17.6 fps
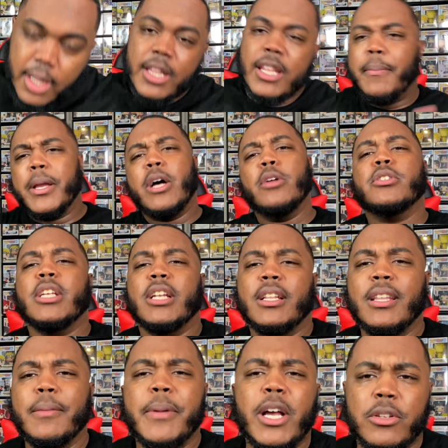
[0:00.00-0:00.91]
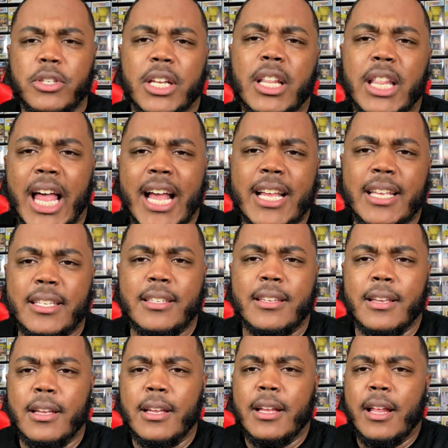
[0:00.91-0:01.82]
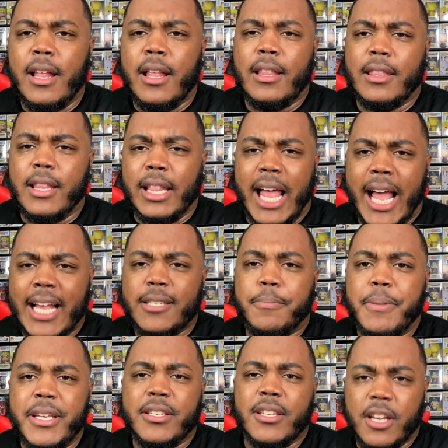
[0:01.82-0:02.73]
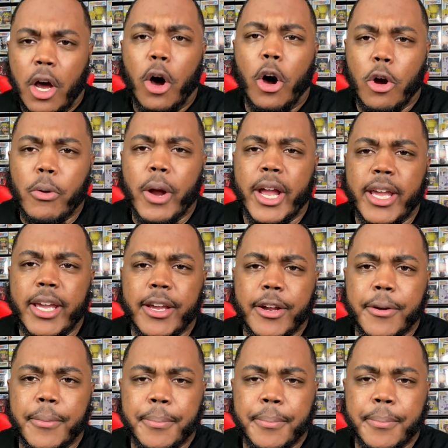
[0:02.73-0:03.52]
Let me go to the last piece of the haul right here.